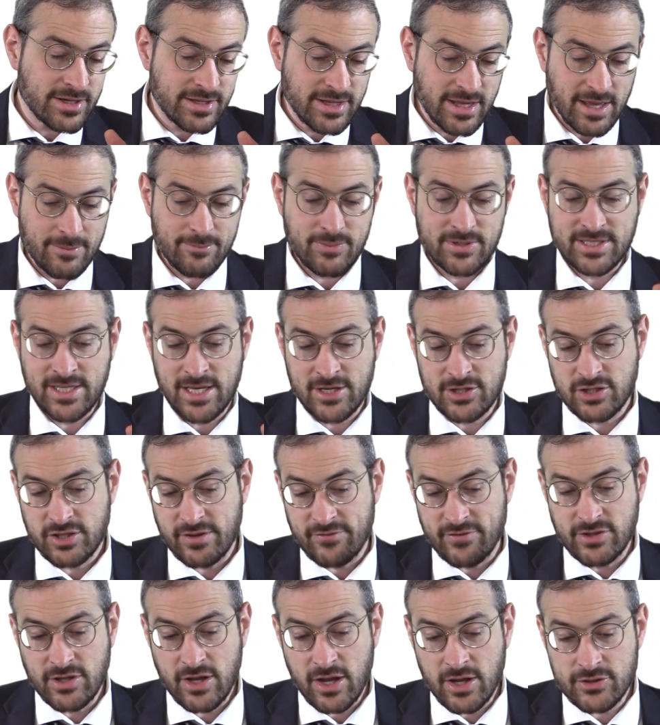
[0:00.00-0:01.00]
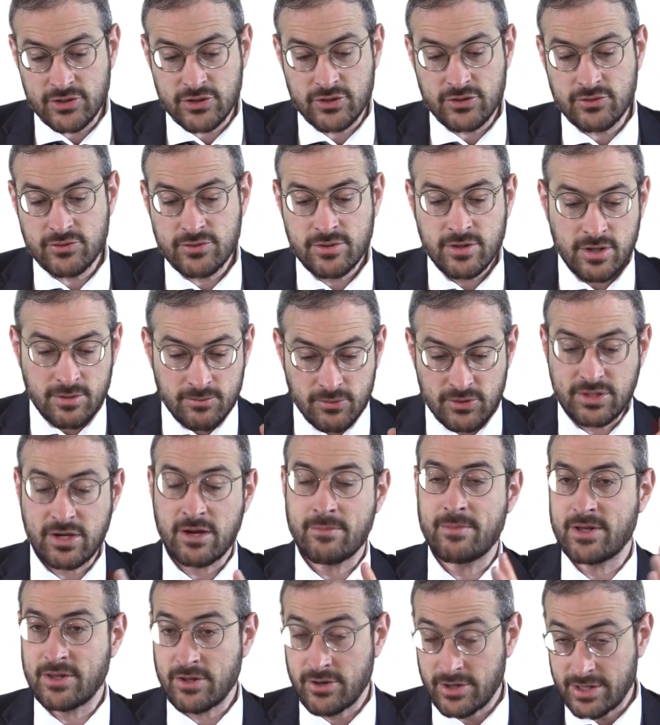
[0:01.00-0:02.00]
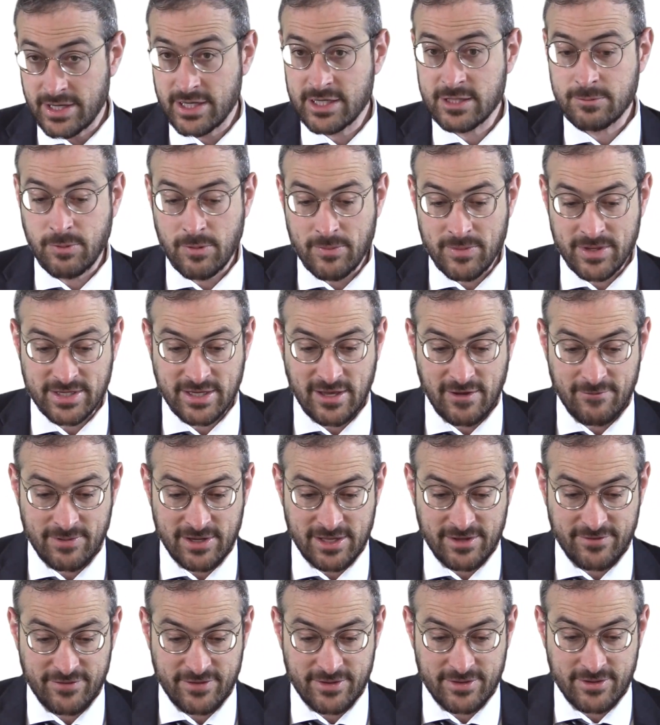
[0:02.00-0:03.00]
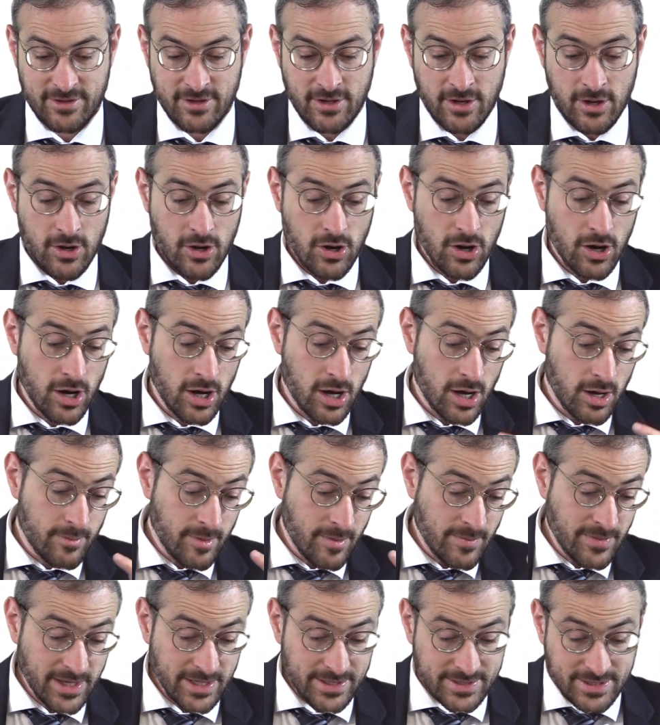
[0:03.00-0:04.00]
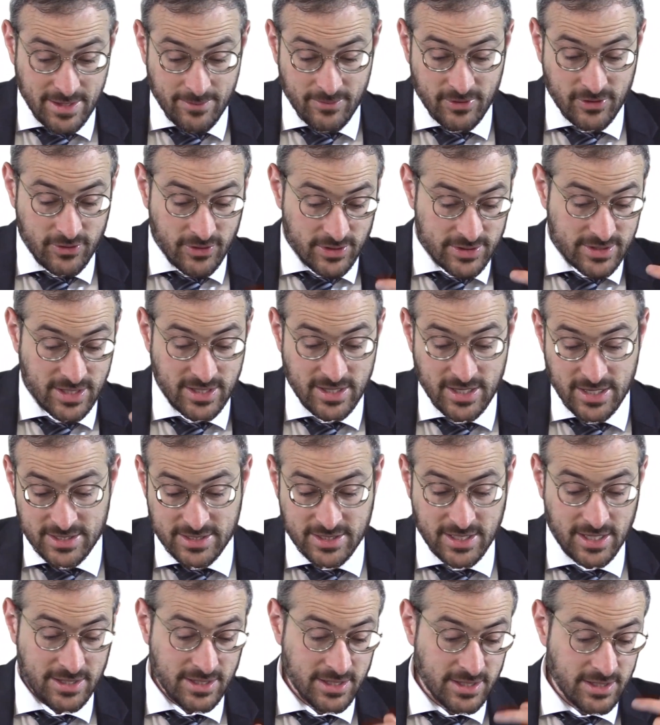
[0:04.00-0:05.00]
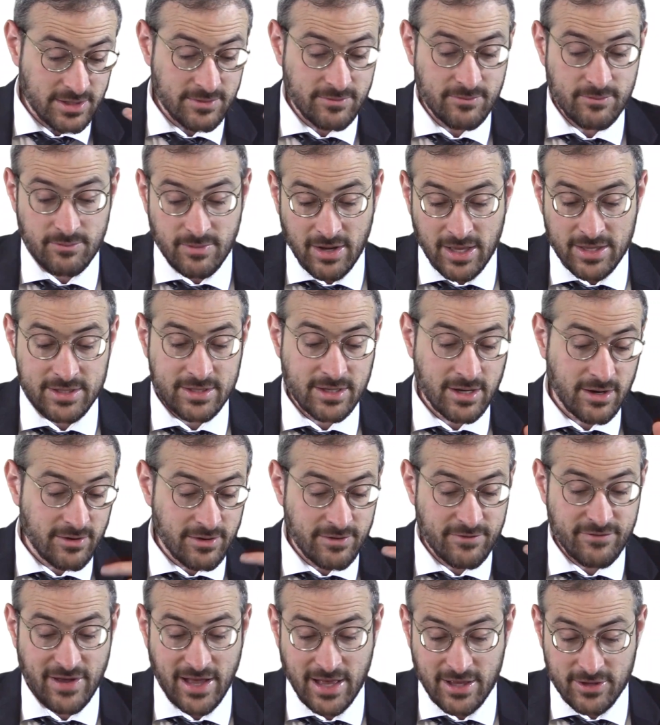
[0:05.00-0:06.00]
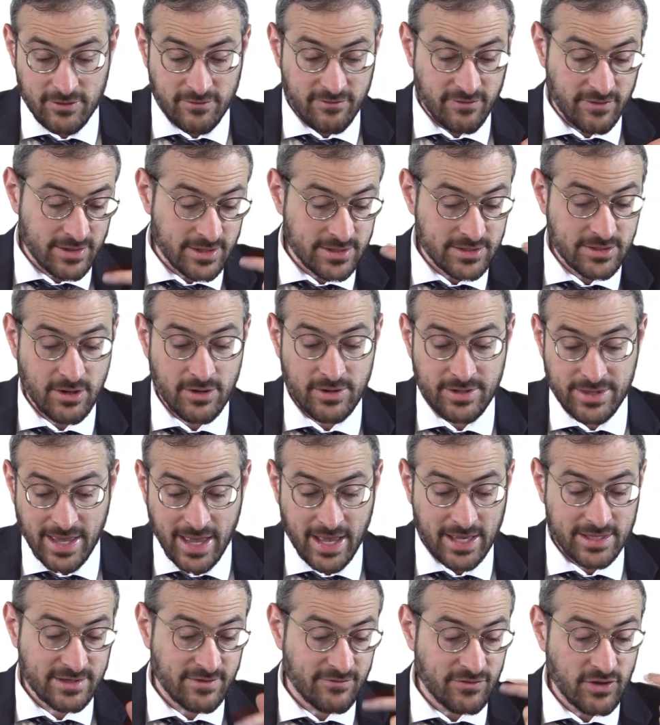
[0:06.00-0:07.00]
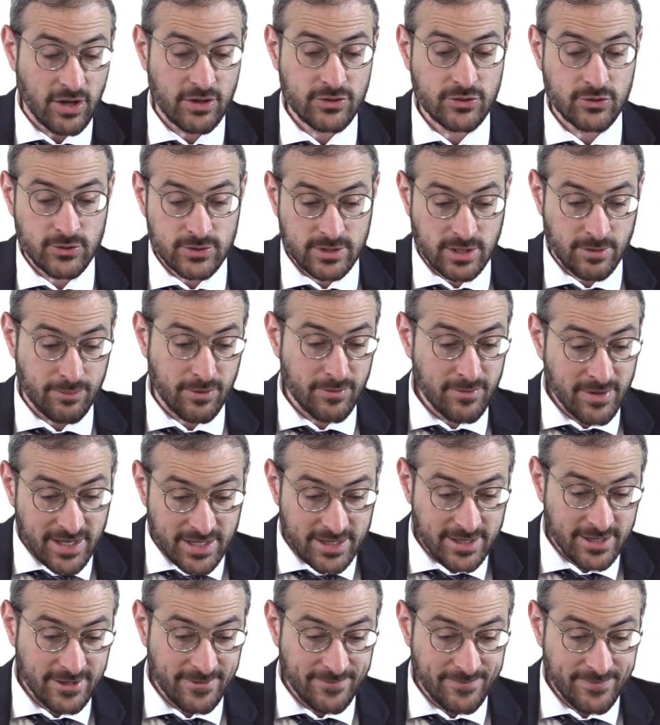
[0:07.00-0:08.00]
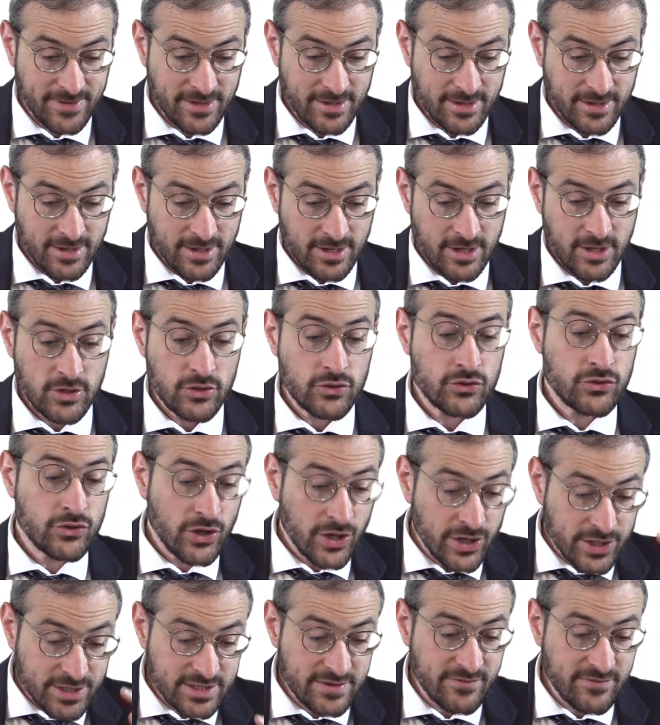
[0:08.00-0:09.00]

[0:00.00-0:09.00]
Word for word: the possession of a non-Jew, mutamano, it is permitted to have benefit. Oh, because of this, that the monetary value of Avodah in the hands of non-Jews are permitted. You're